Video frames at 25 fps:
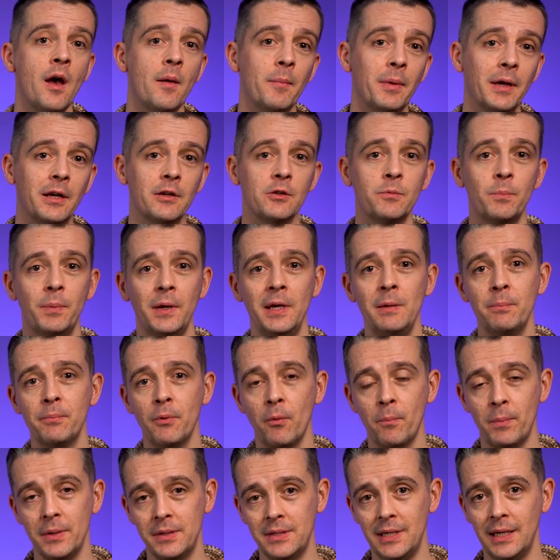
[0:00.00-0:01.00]
Because
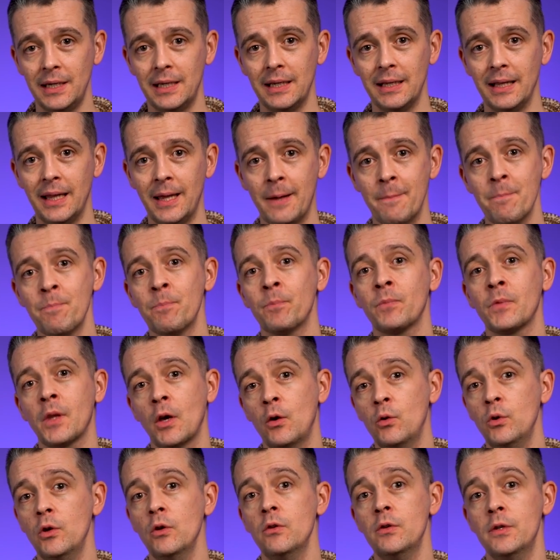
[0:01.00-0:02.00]
people, particularly
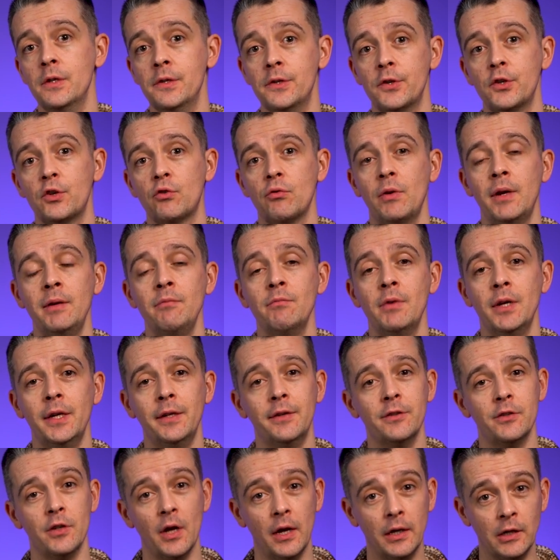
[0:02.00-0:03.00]
who uses screen
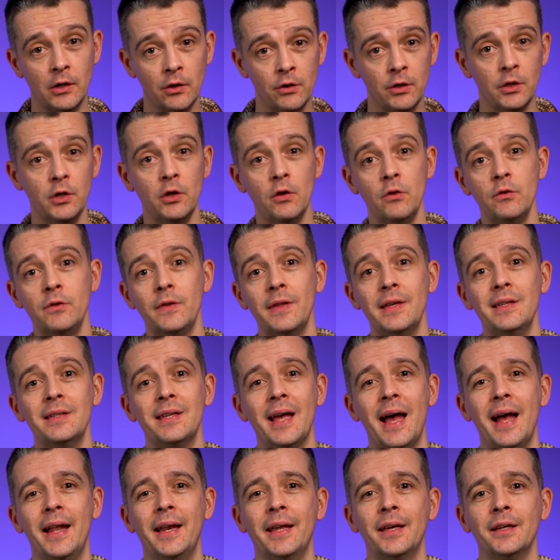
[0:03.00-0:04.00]
readers, are going to use these
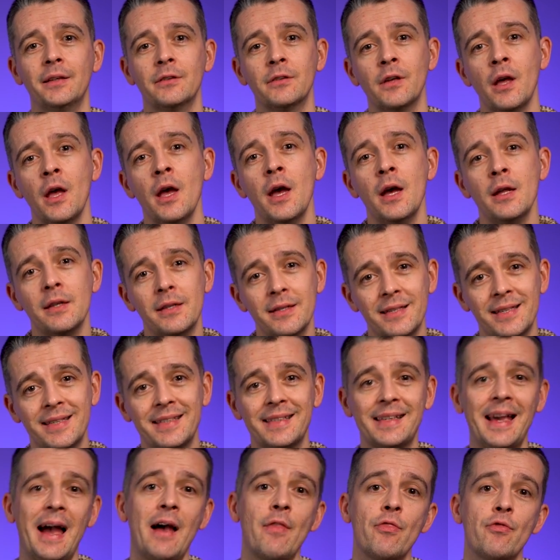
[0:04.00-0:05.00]
headings to
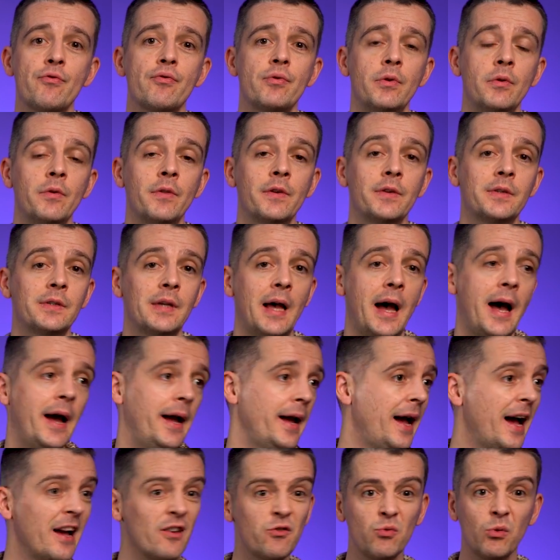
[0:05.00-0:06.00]
scan through the
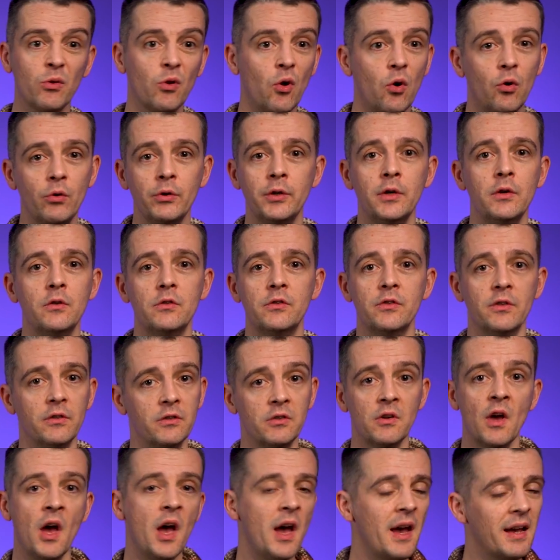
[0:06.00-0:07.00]
site, as will all
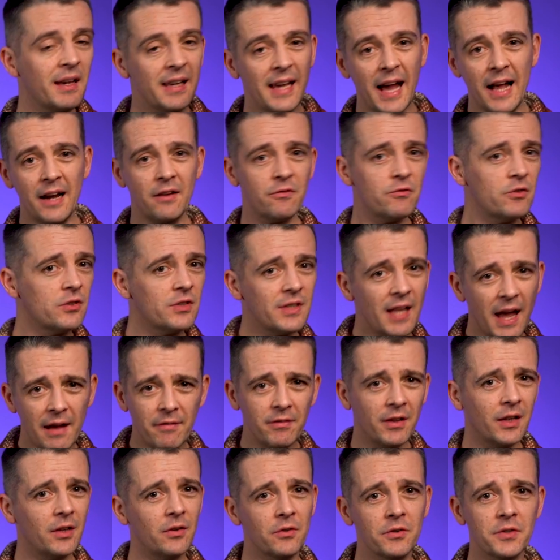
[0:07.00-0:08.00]
users, kind of just have
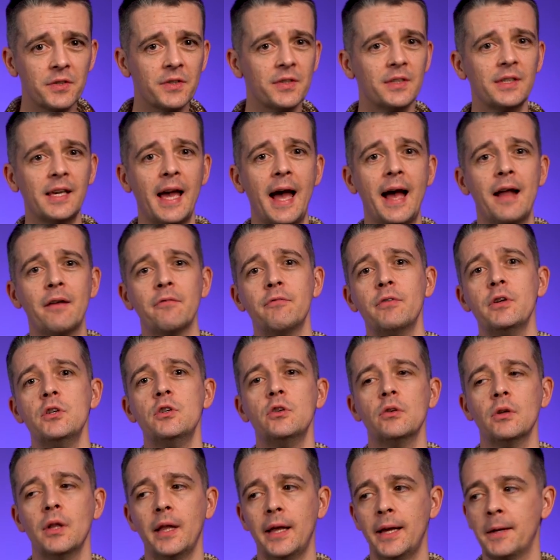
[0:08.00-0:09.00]
a little scan
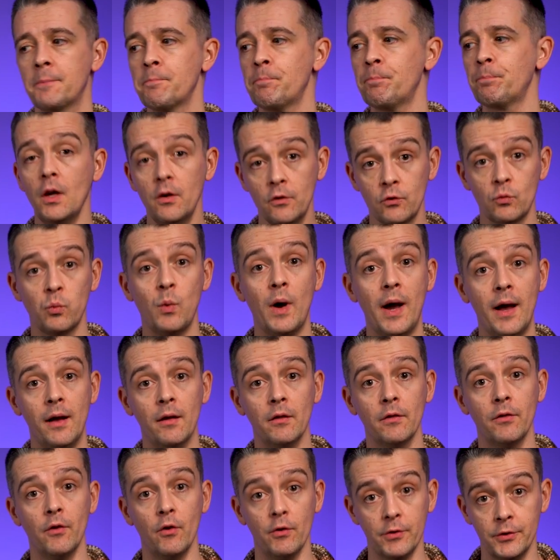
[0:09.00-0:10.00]
visually as
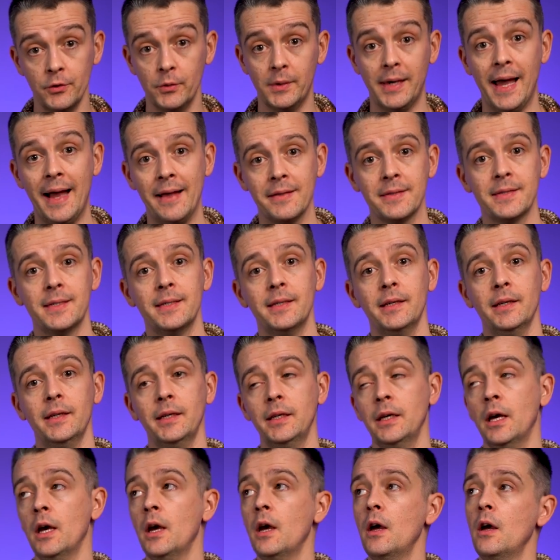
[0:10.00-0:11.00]
well, those who can
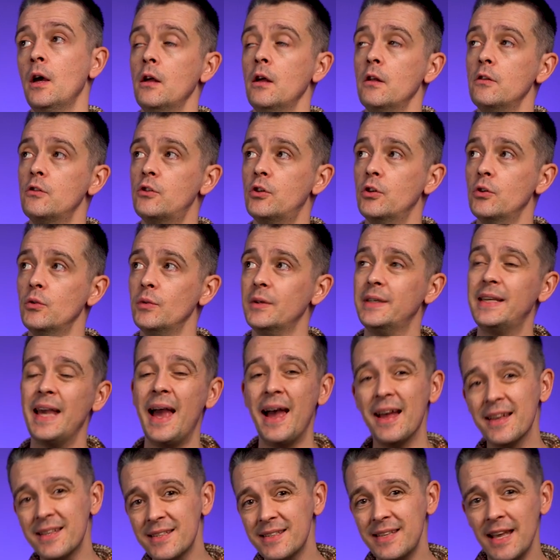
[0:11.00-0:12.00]
see, to
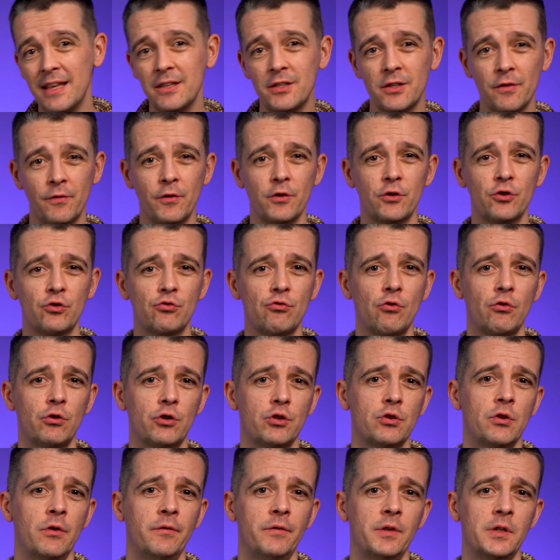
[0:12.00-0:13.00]
get a sense of the
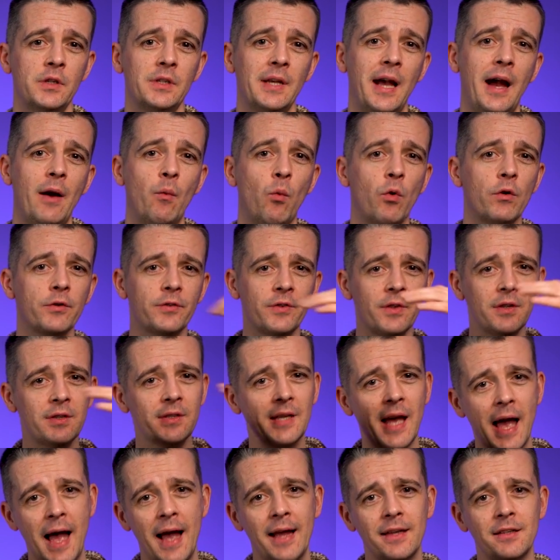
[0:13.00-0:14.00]
structure of your site. What's the
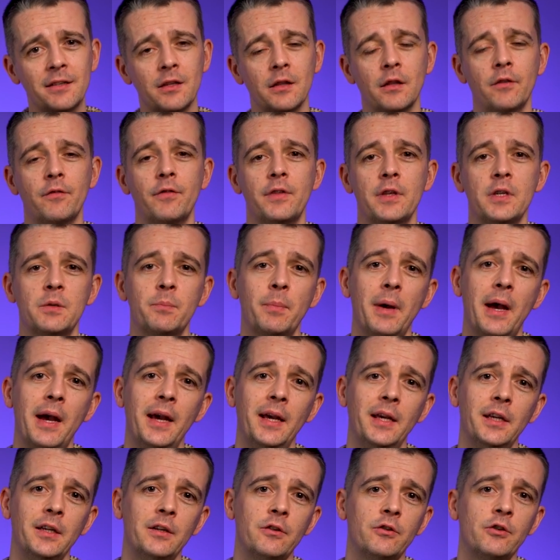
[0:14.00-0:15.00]
title of this
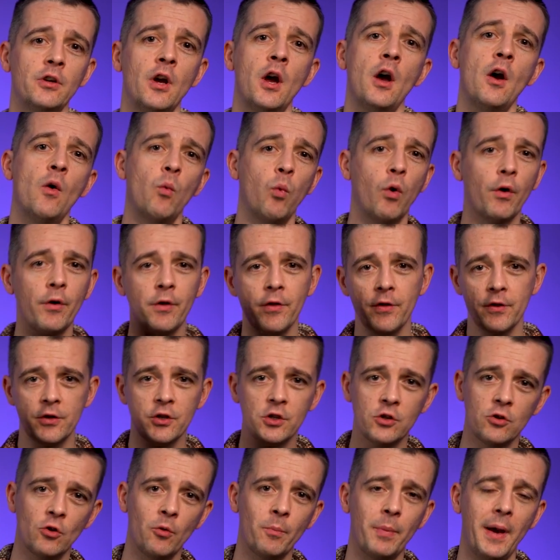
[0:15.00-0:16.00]
page? what are the
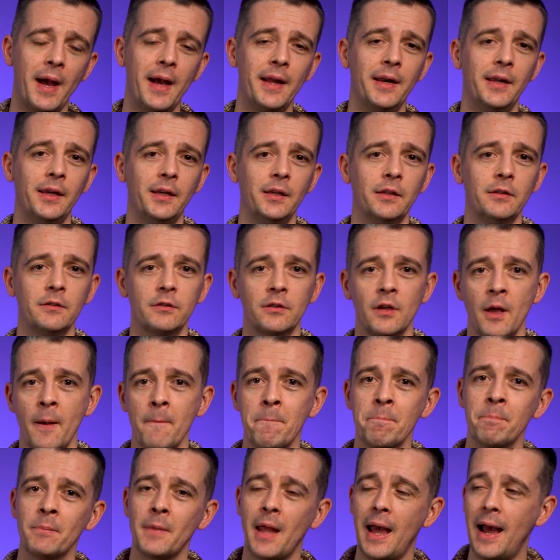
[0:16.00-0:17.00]
subheadings,
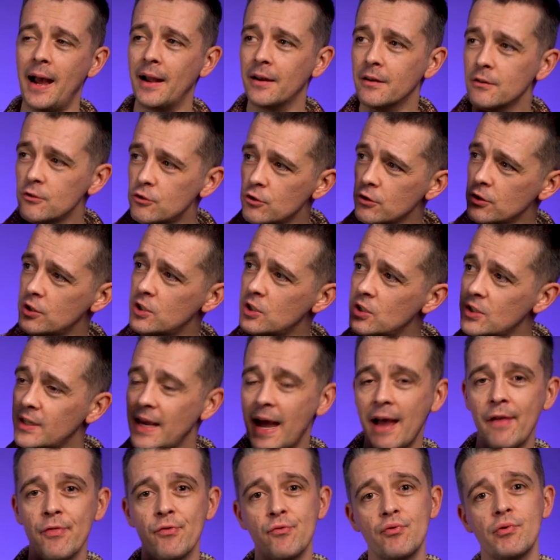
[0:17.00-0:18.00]
and just
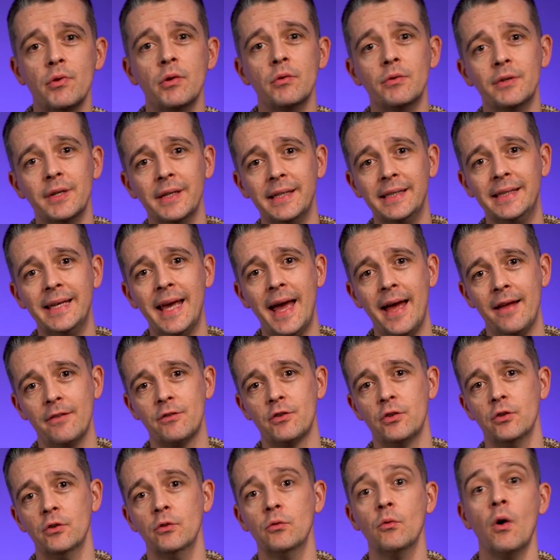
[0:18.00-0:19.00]
scan through to get
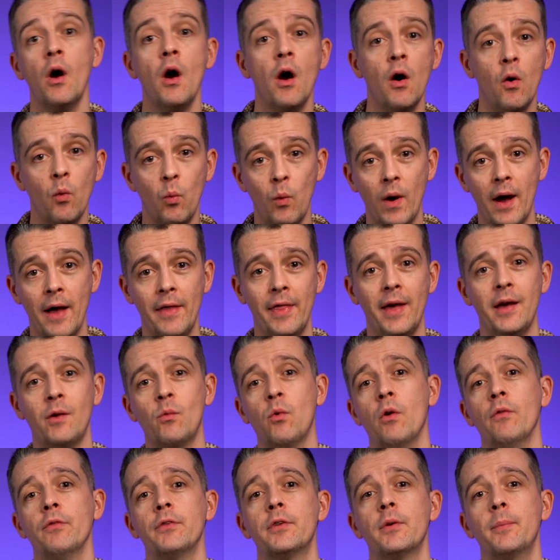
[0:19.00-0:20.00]
to where they
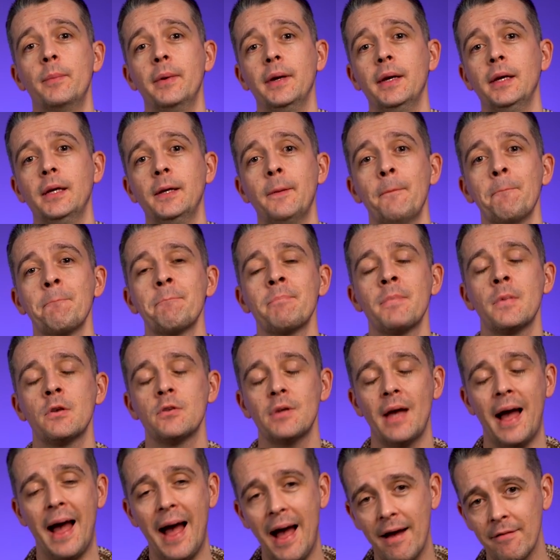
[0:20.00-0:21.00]
want to be.
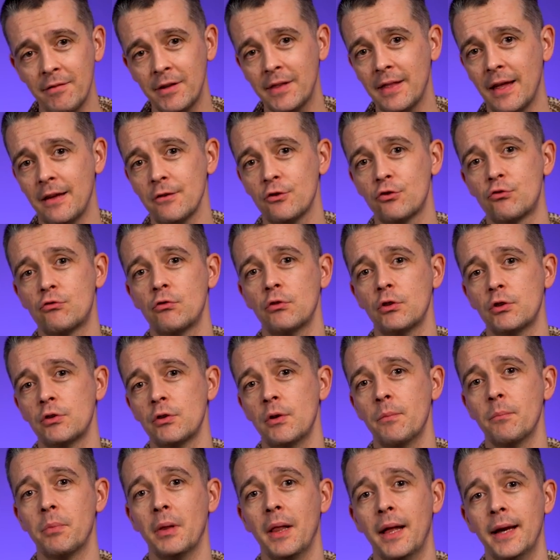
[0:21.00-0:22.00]
So having that structure
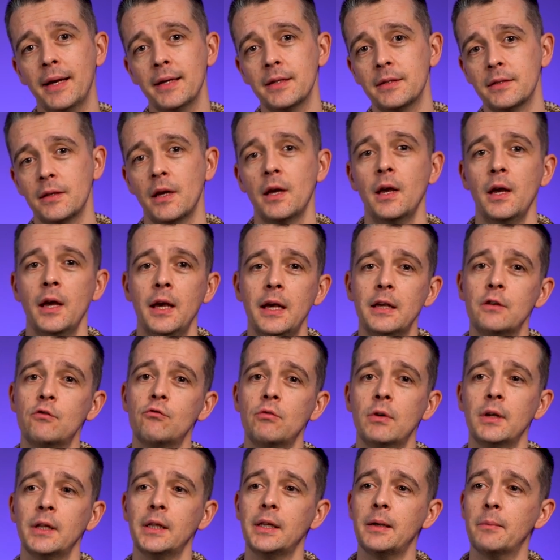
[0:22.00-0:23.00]
in place is
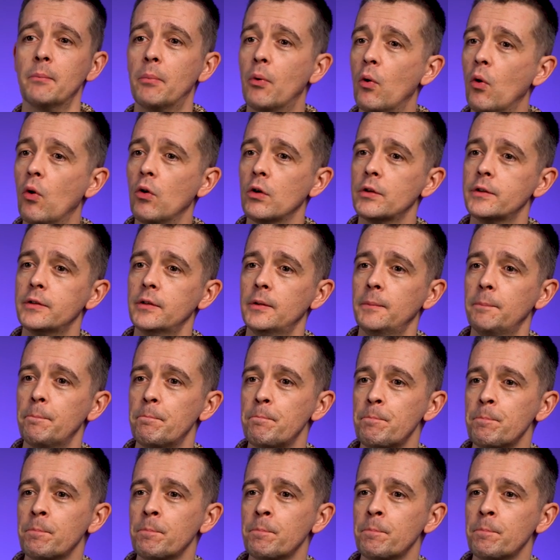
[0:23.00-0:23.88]
really important.